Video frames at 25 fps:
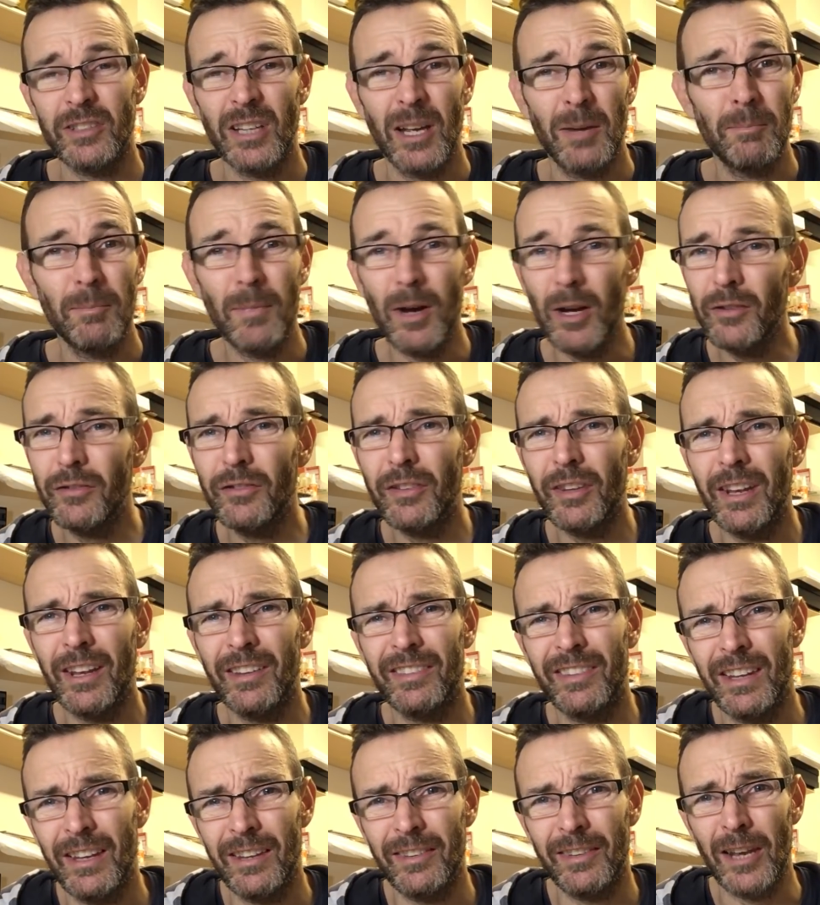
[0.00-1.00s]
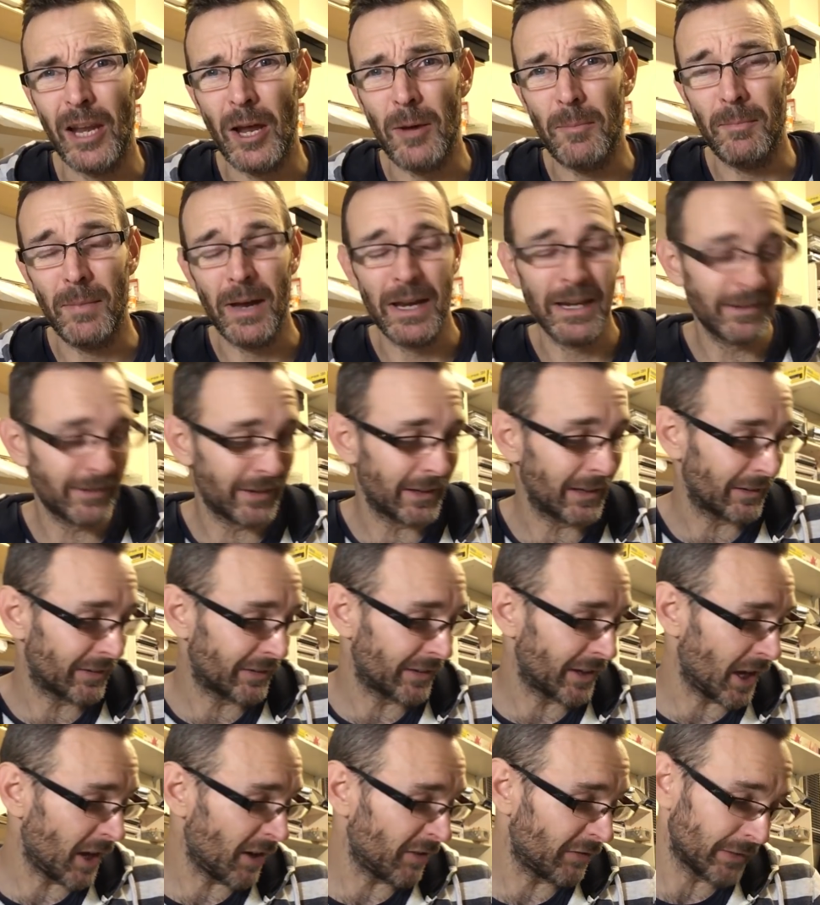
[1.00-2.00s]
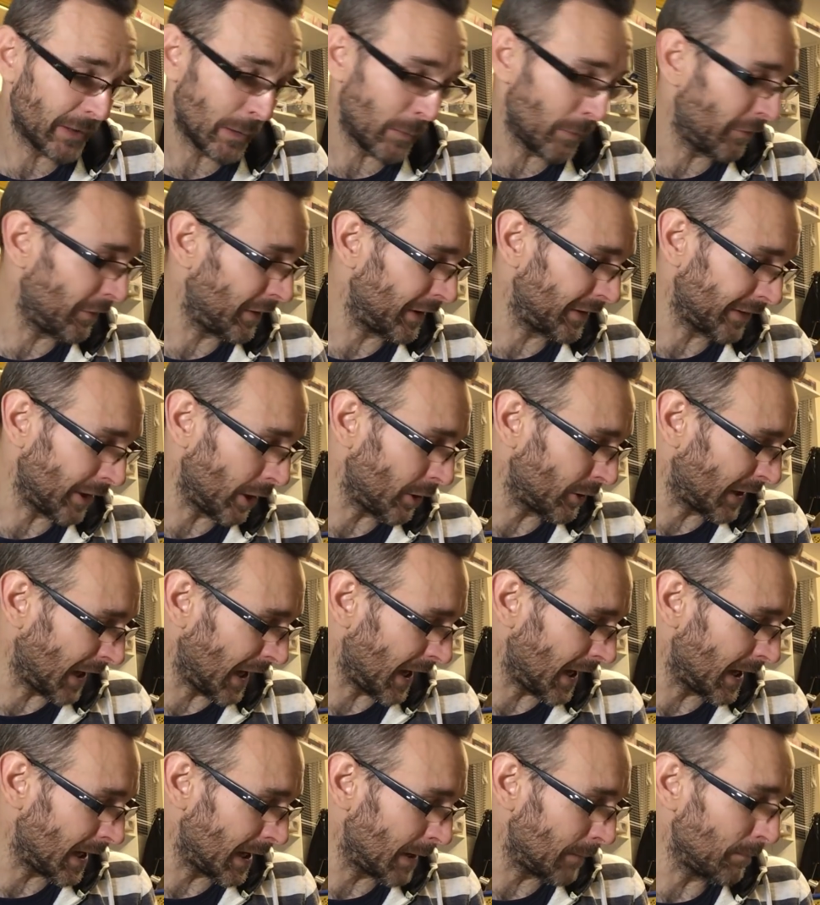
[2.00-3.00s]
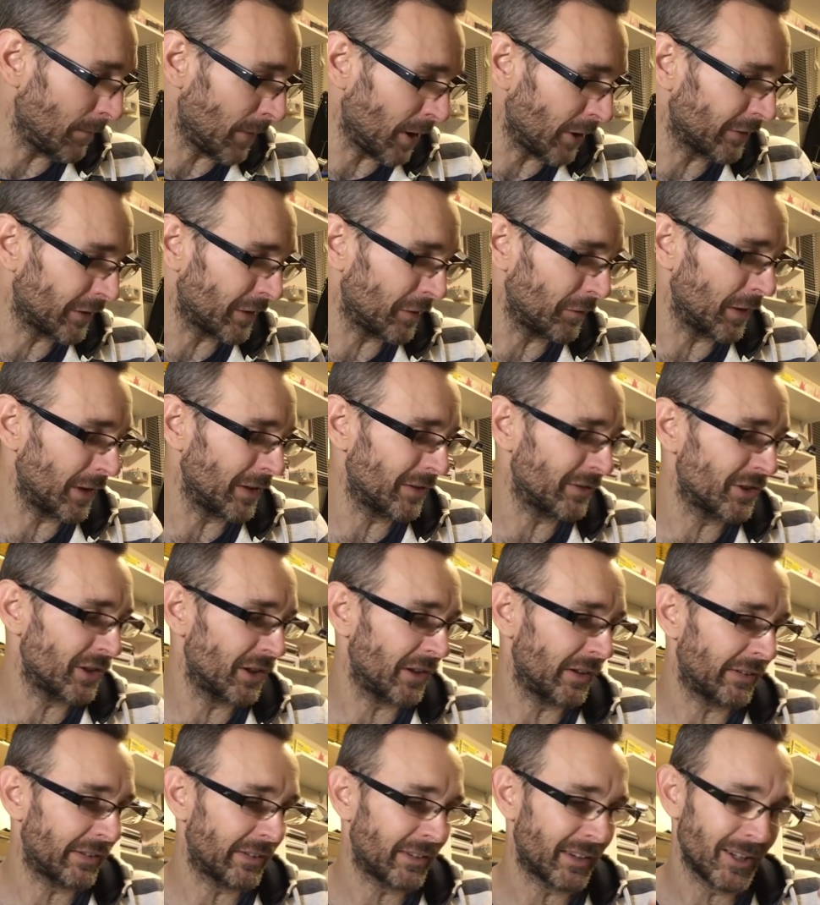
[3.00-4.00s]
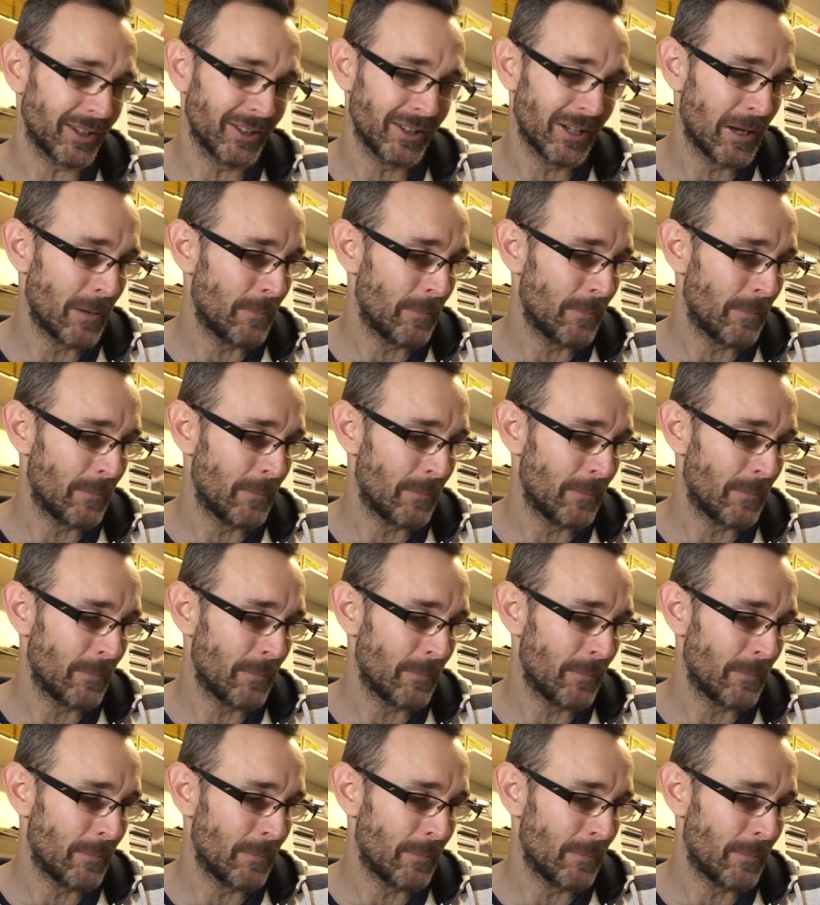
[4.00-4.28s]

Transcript: Now most of this isn't amazing stuff, some of it's okay, most of it's just